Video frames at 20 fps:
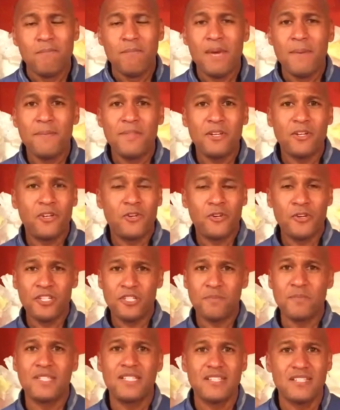Maybe their
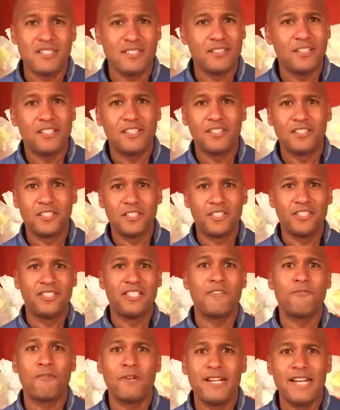Christmases look a little
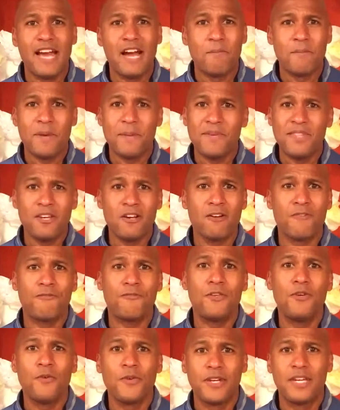different now. Maybe there are
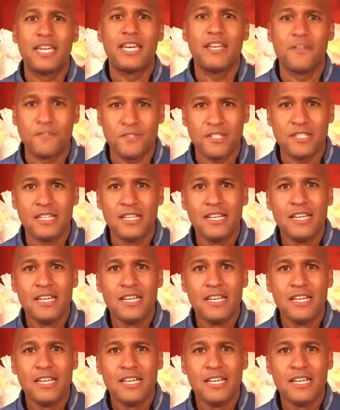fewer gifts.